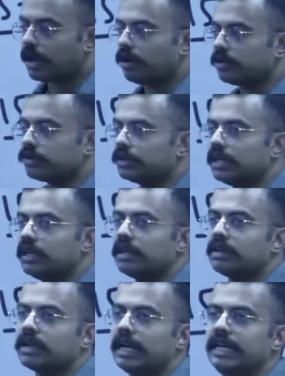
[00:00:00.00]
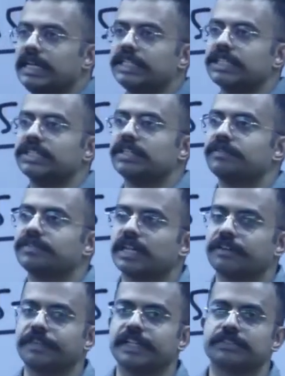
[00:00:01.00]
also the conditions of
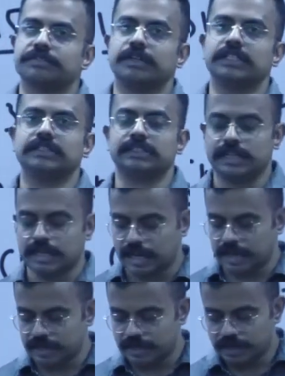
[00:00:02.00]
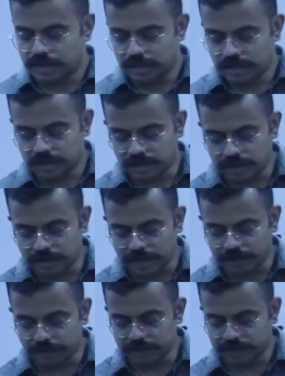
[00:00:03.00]
service, once they
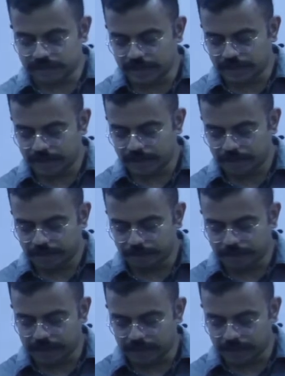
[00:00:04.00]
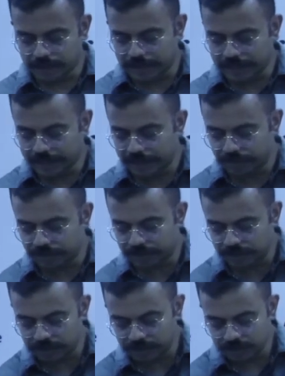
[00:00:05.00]
get into
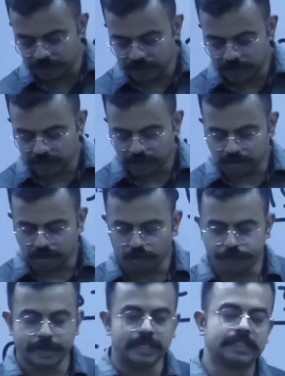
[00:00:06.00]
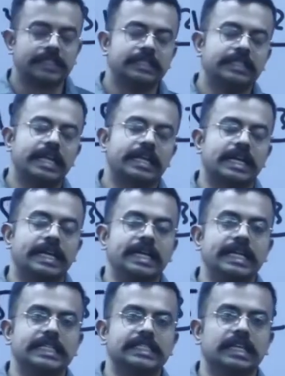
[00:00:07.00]
the office, their
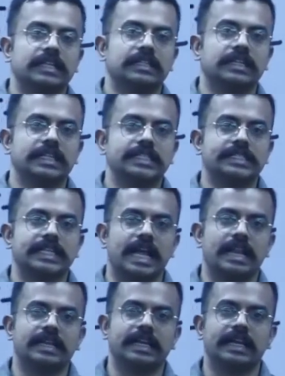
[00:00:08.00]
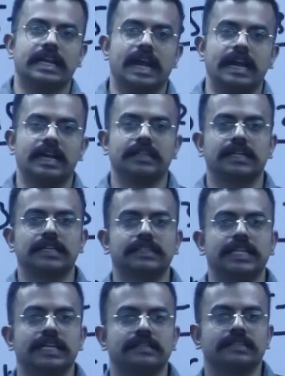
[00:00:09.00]
condition, that is salary and other
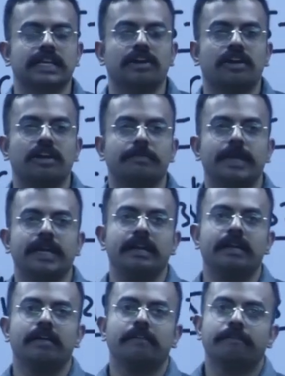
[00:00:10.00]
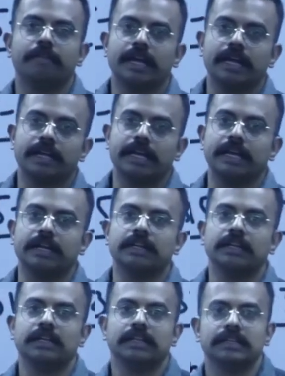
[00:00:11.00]
things, cannot be varied.
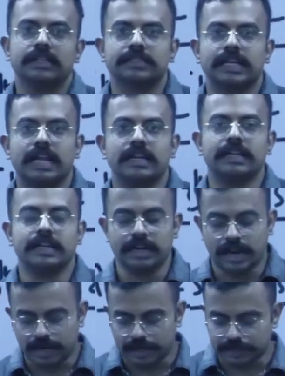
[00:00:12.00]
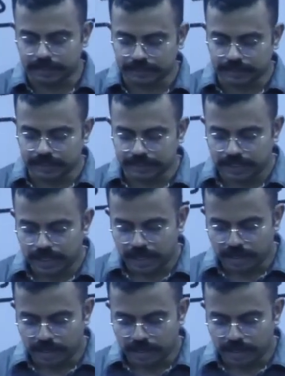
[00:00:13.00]
Their salary and other things